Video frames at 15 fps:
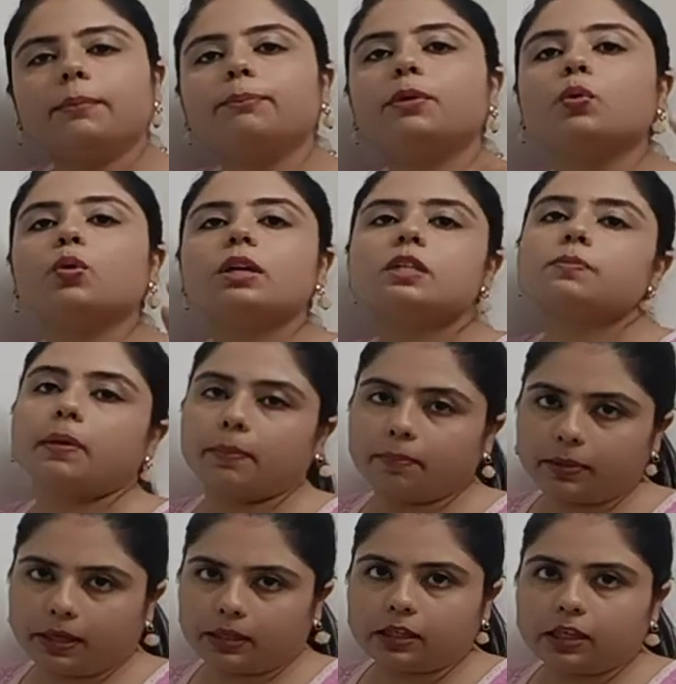mucous
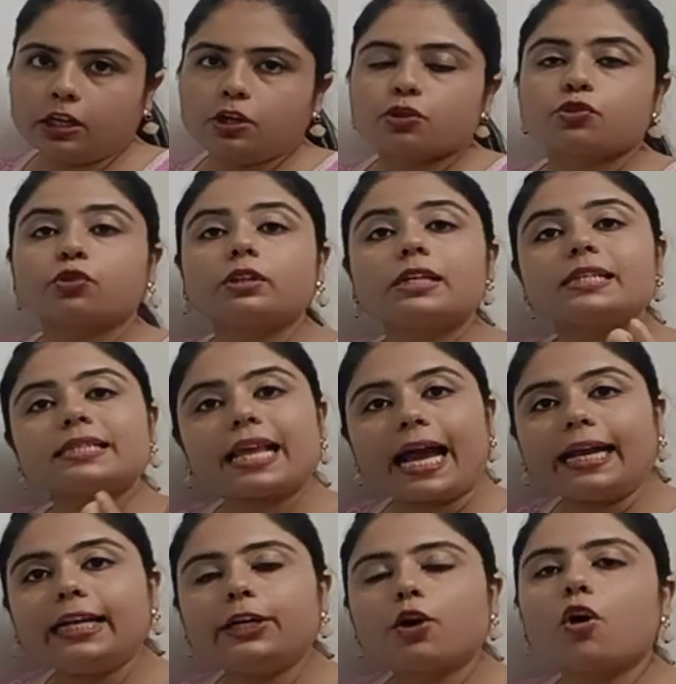membrane. So the
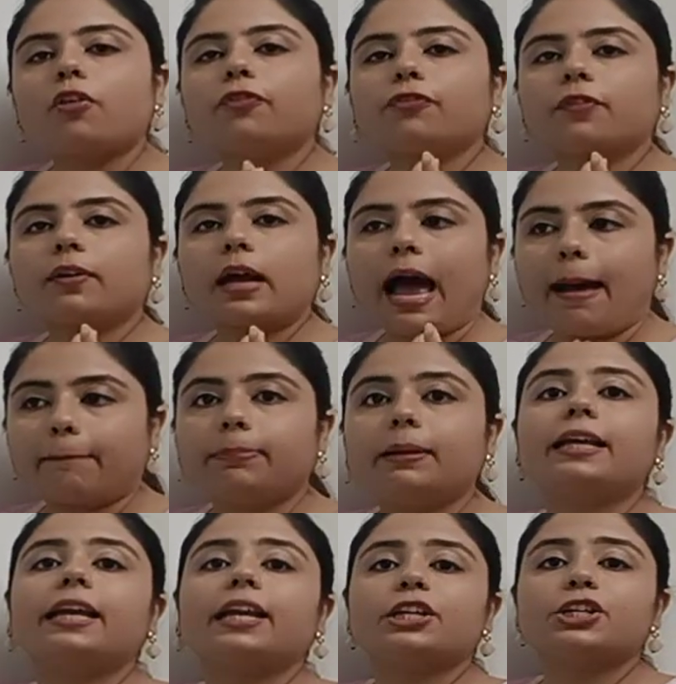site of
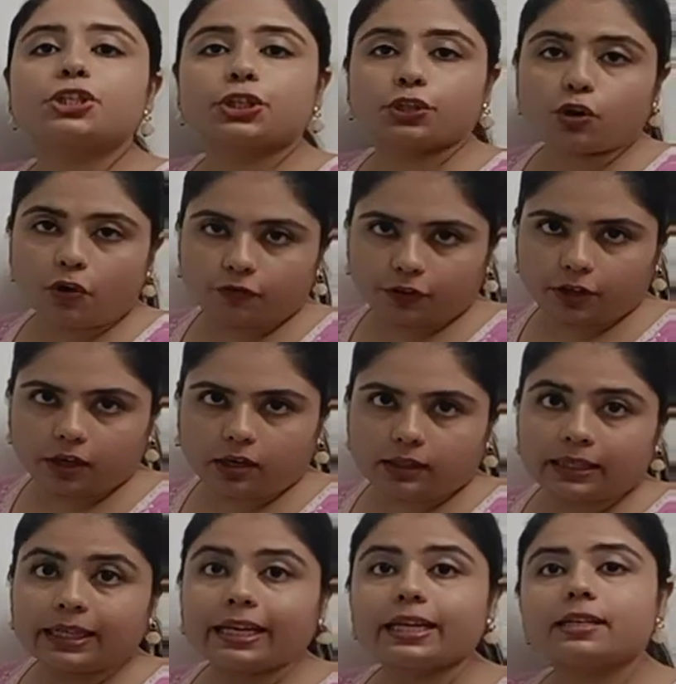application of
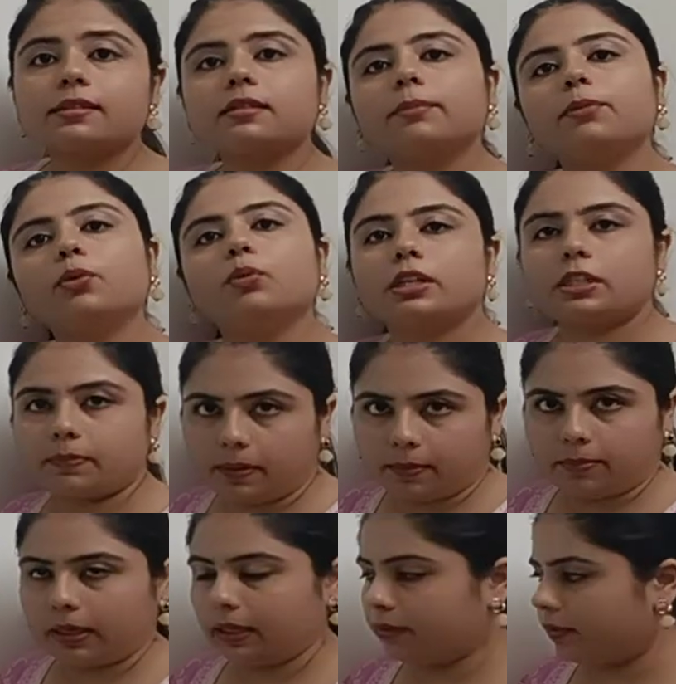drug is the mucous
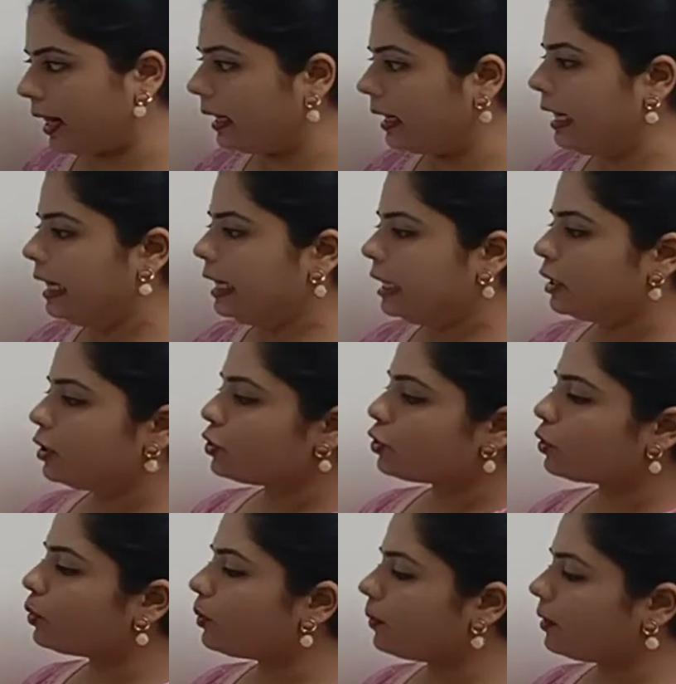membrane, right?
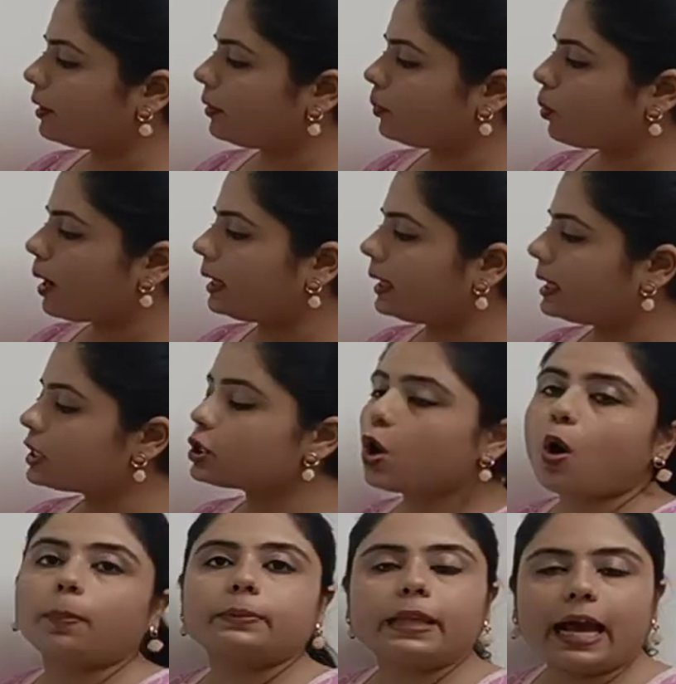So one is
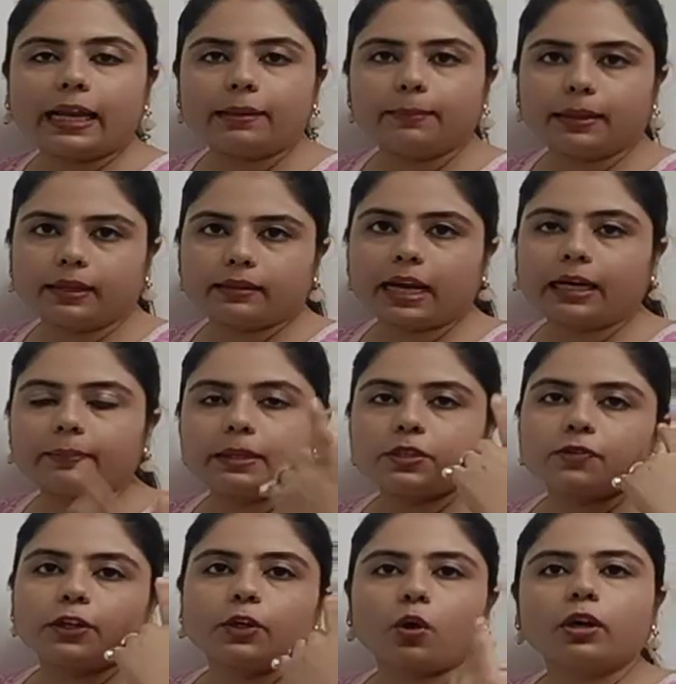ophthalmic. That
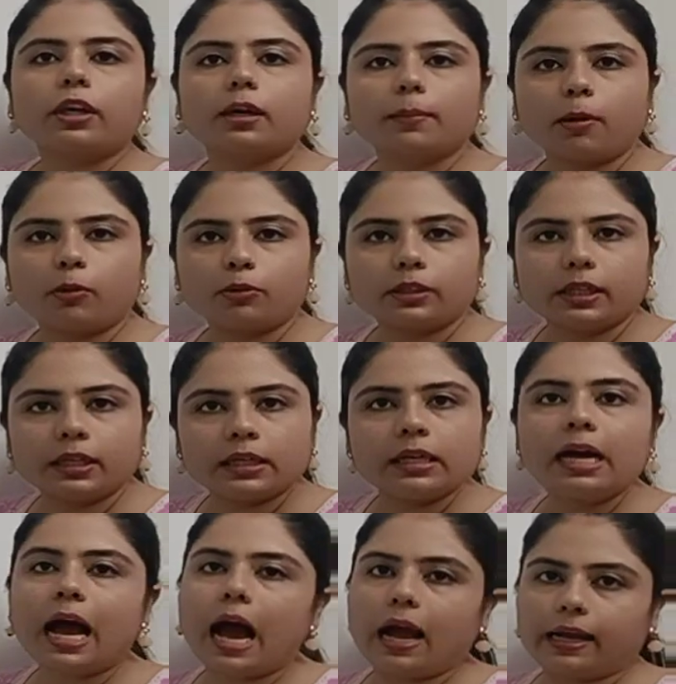means we are talking about the
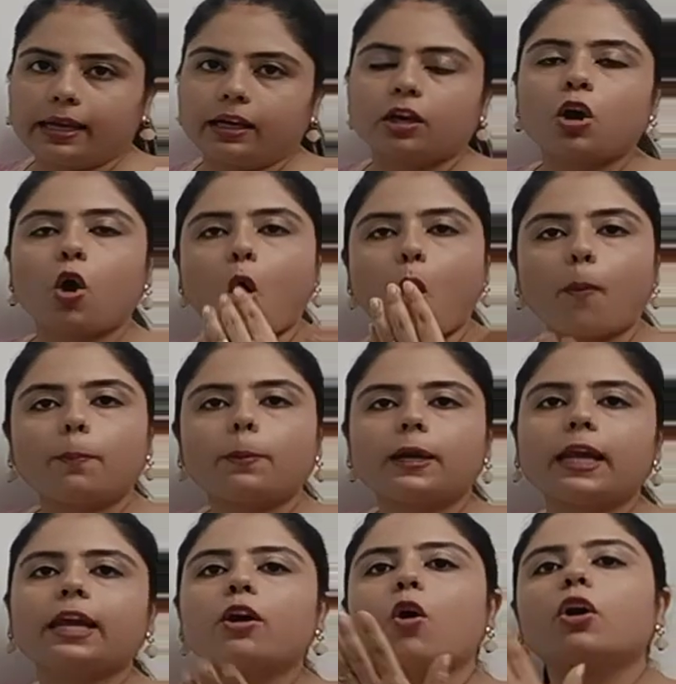eye.
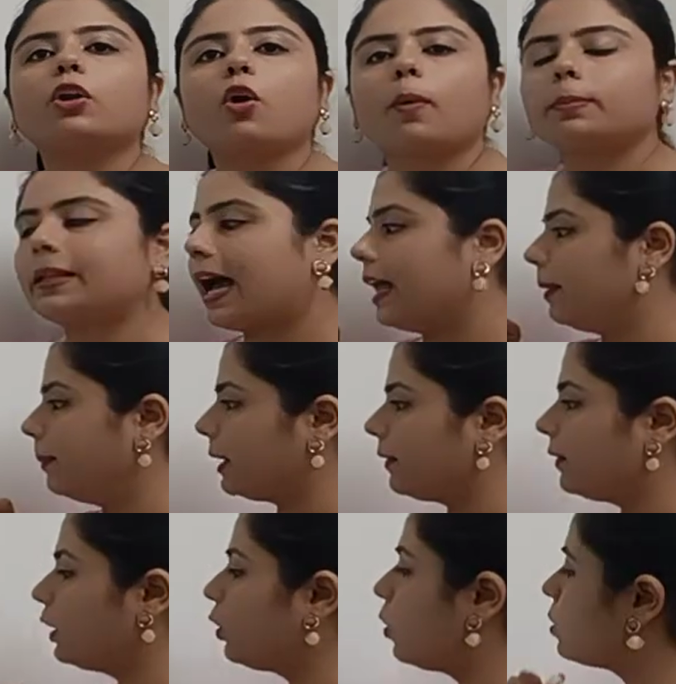Optic or ophthalmic. We can